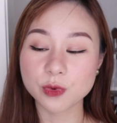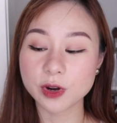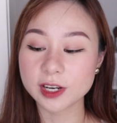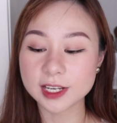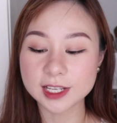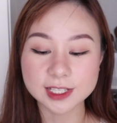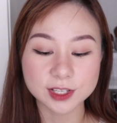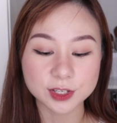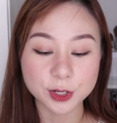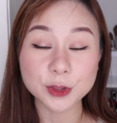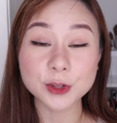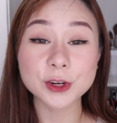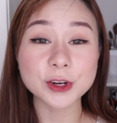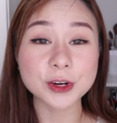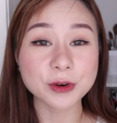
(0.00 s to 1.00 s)
one is
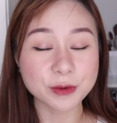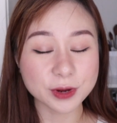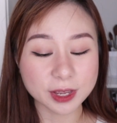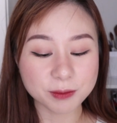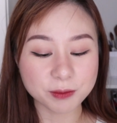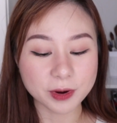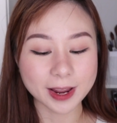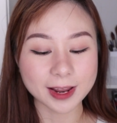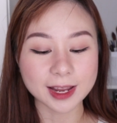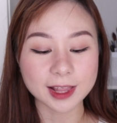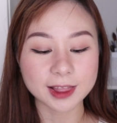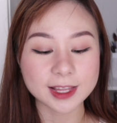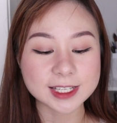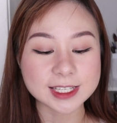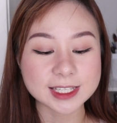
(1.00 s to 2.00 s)
another Korean brand, and this